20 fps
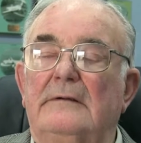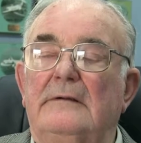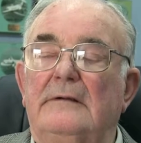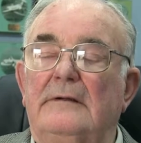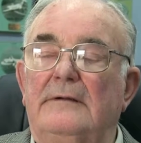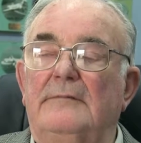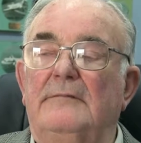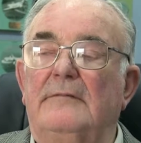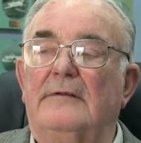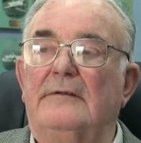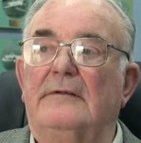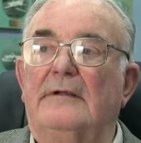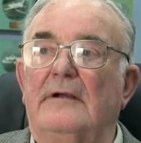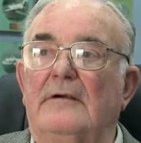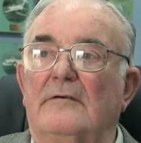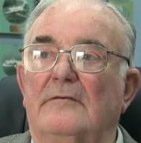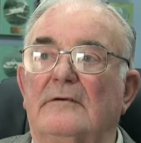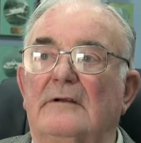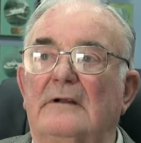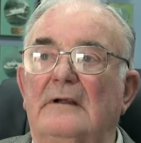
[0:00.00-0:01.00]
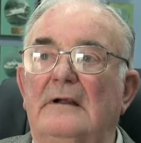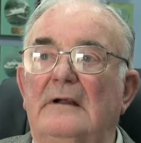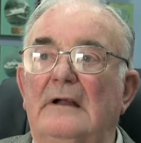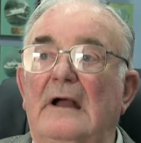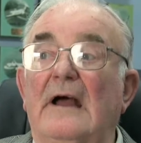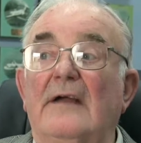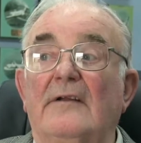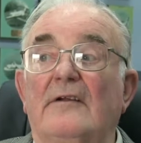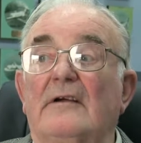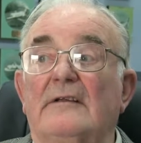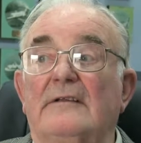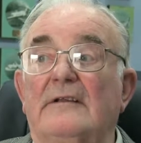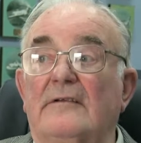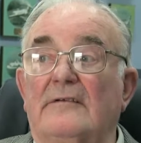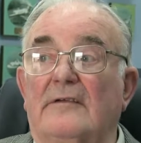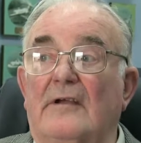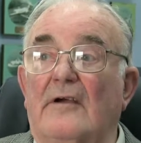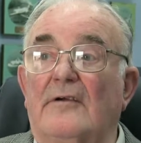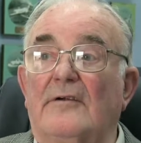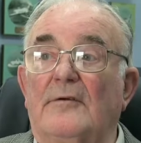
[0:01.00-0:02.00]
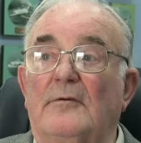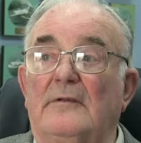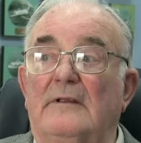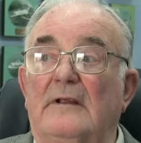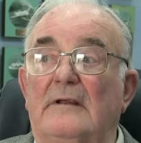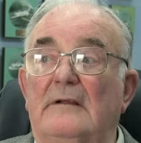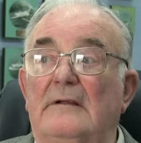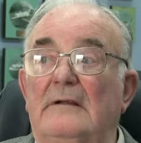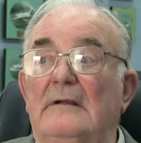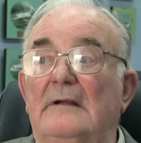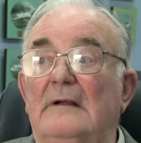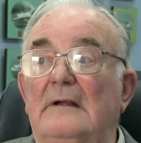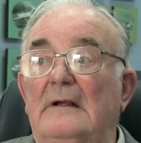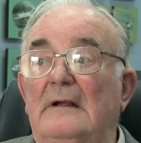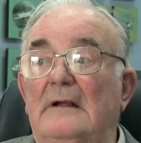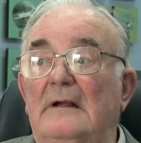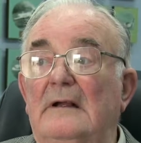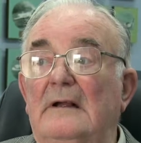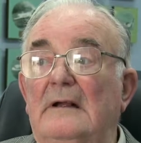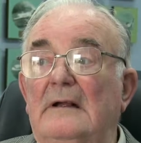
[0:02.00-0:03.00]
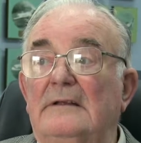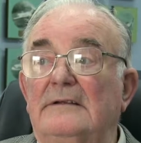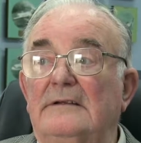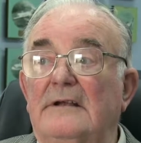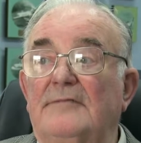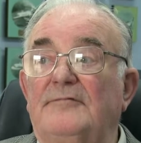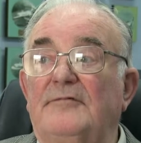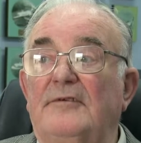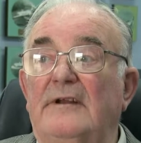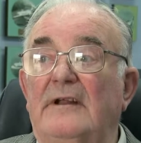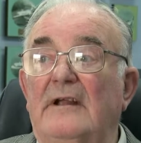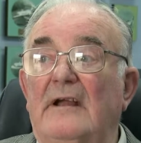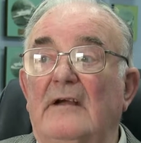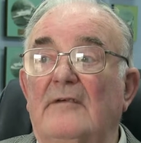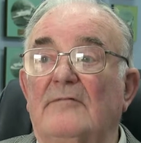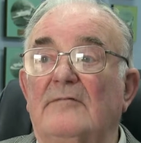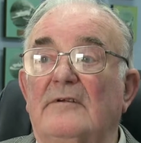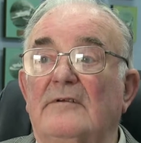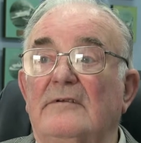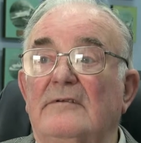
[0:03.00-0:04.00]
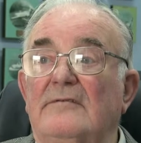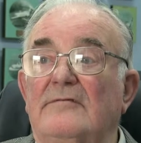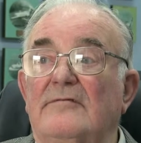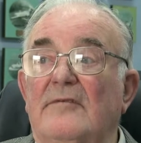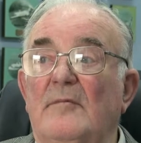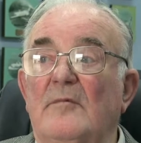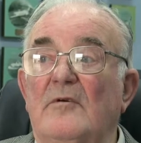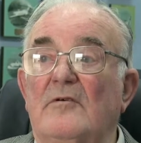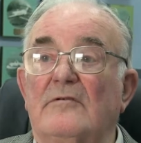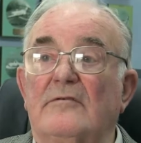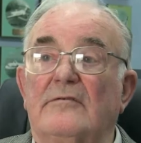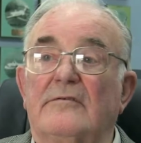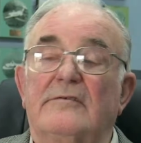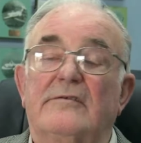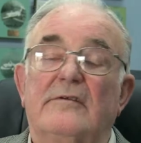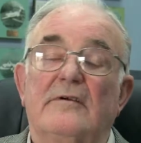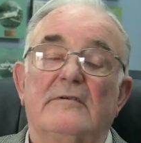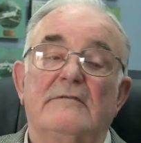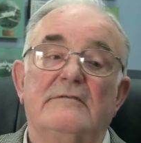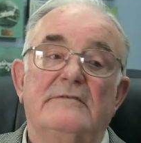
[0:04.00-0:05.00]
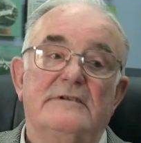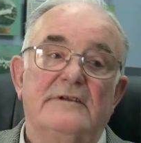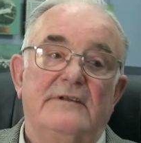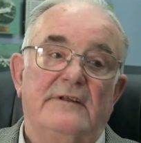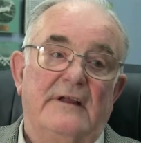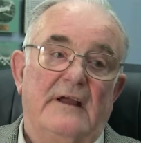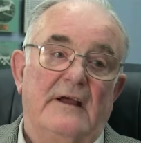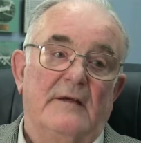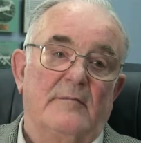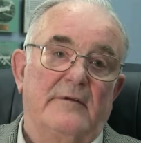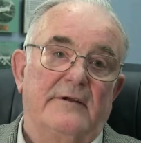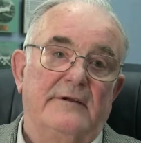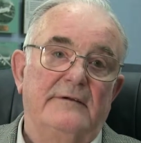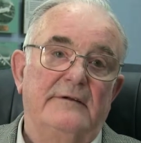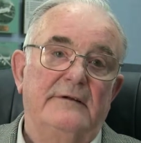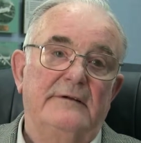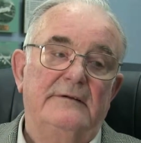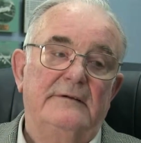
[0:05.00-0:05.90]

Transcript: He was killed. And I did go to Geoffrey de Havilland's memorial service at the Abbey.